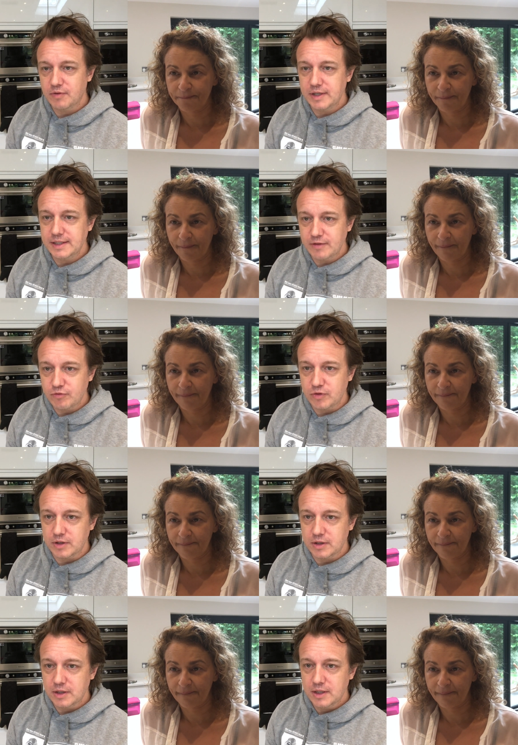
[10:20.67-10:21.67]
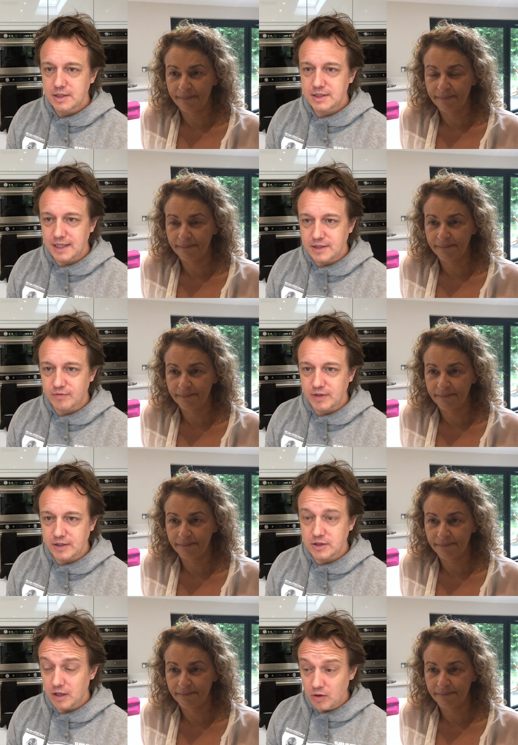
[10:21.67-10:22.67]
Speaker 1: a very different set of
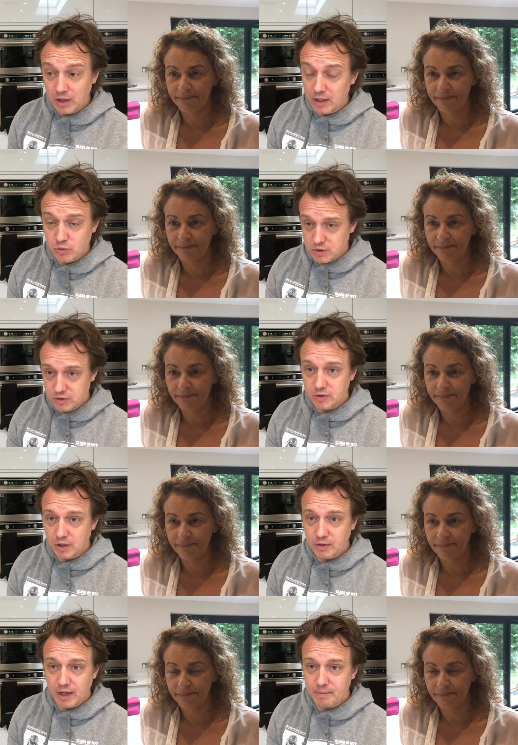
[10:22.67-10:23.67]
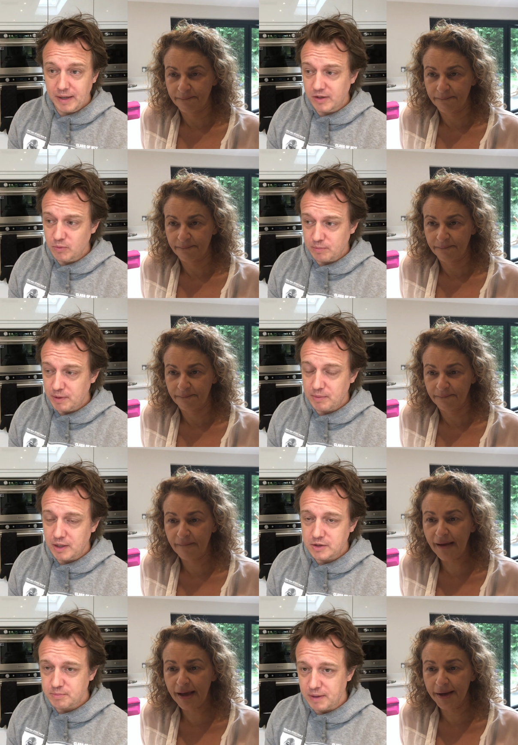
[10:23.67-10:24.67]
things going on. I also do know that about you. When people
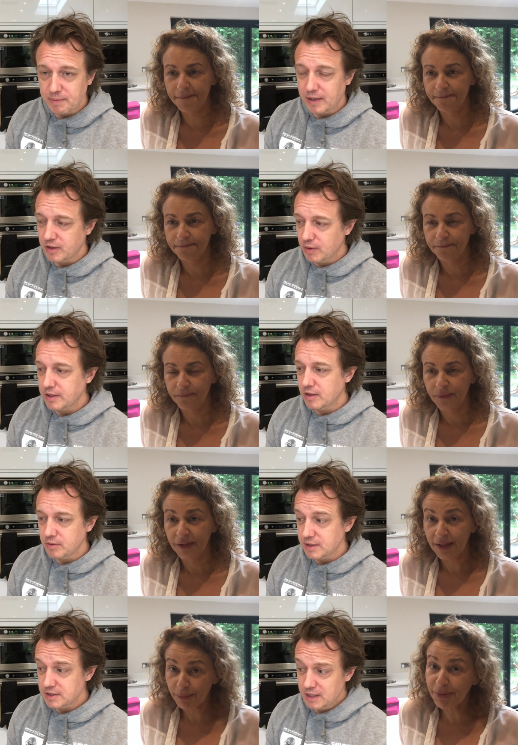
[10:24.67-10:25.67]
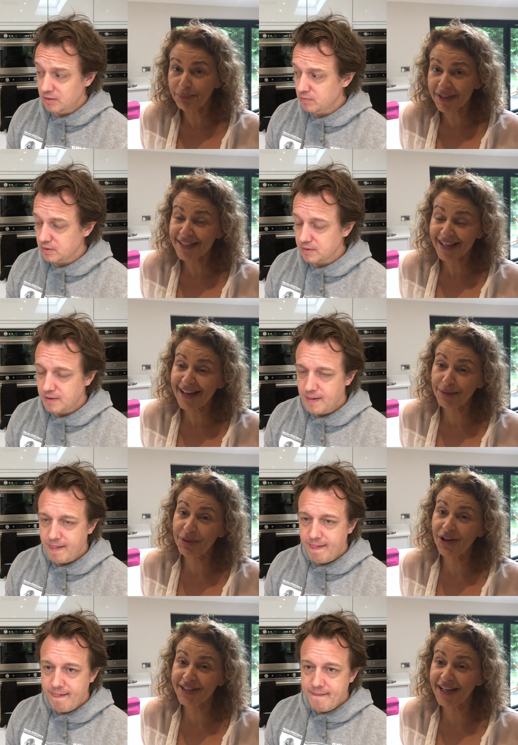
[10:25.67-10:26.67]
ask yeah. me about you, I know that I yeah, say. But, but exactly
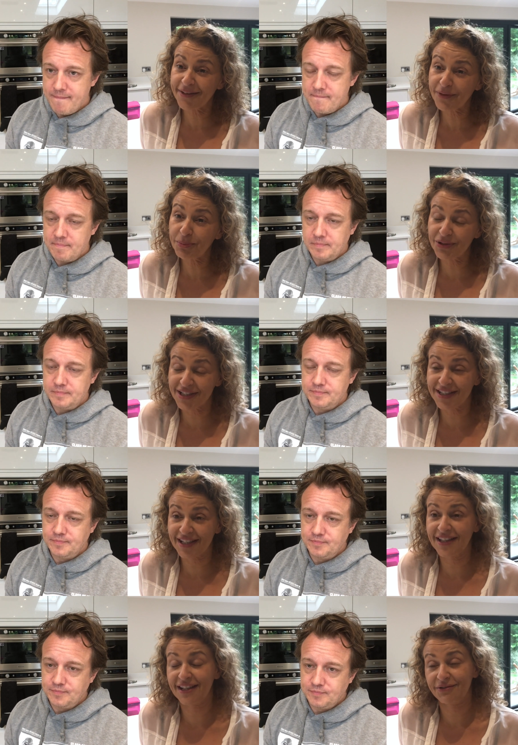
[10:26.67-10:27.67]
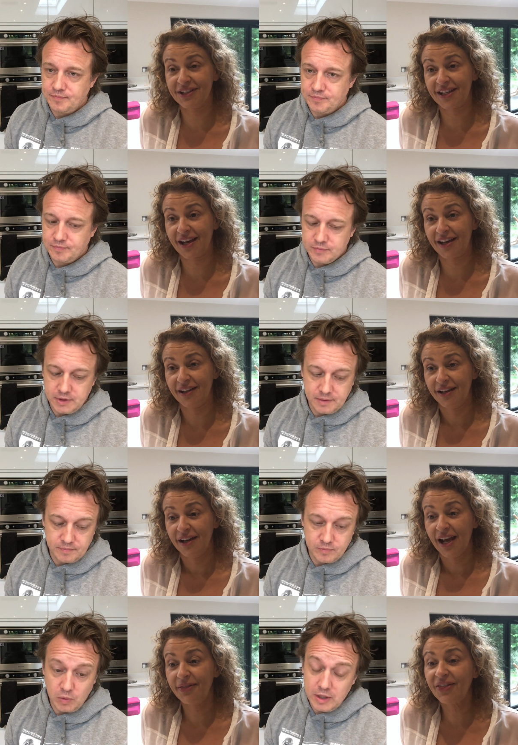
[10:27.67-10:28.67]
Speaker 2: behind it, everybody's seen there is that. Yeah.
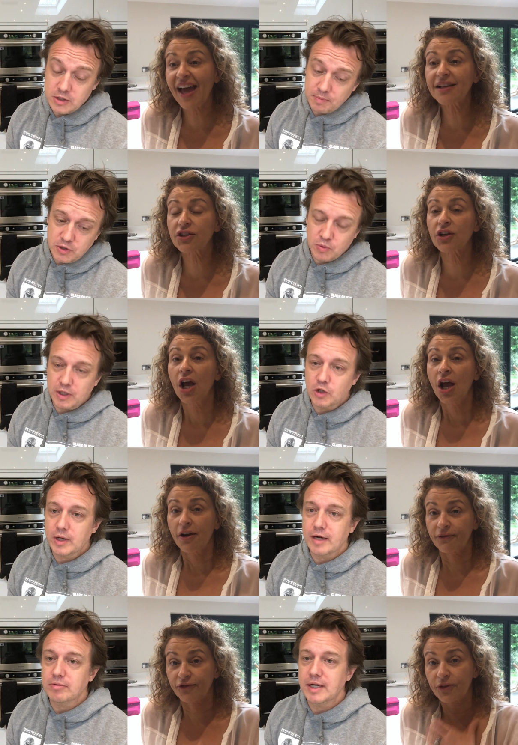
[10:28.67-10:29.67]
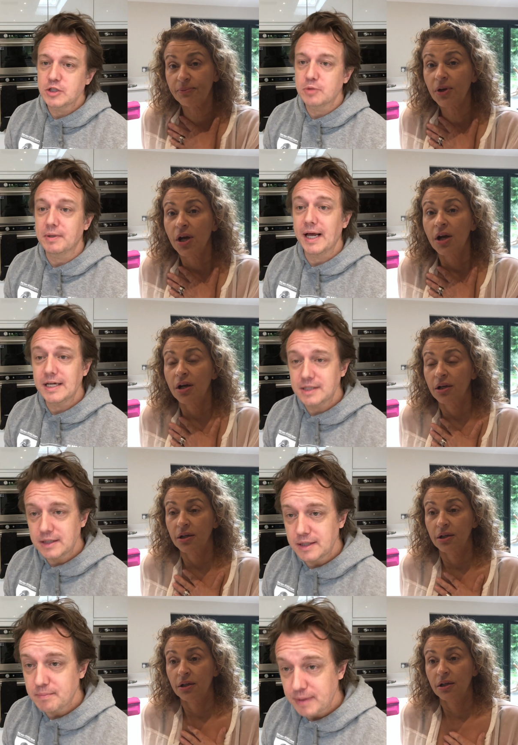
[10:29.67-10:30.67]
And well, I suppose when I
Speaker 1: look at our relationship, from, but it has
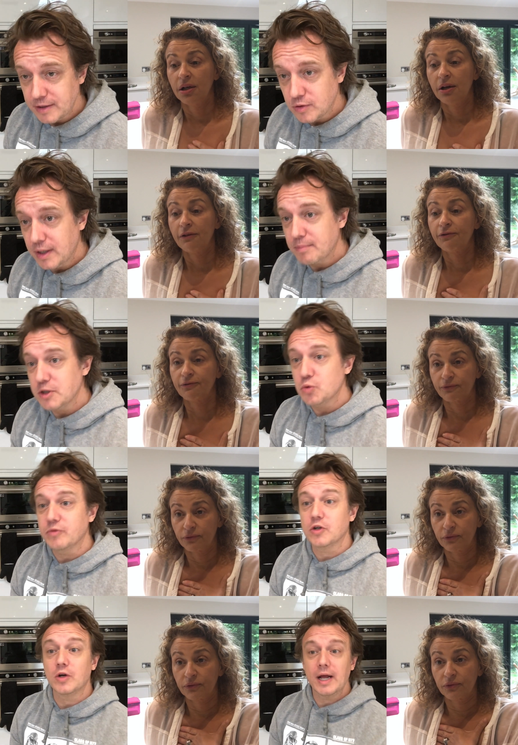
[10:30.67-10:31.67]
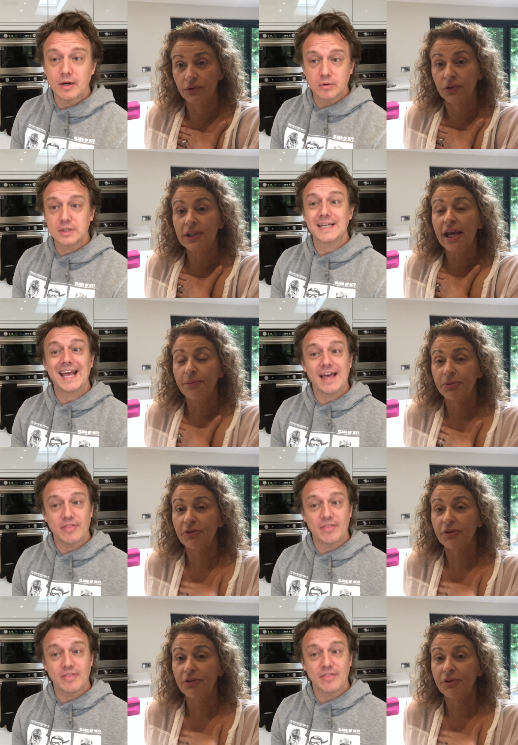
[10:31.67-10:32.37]
had an impact on how much we've gone out together.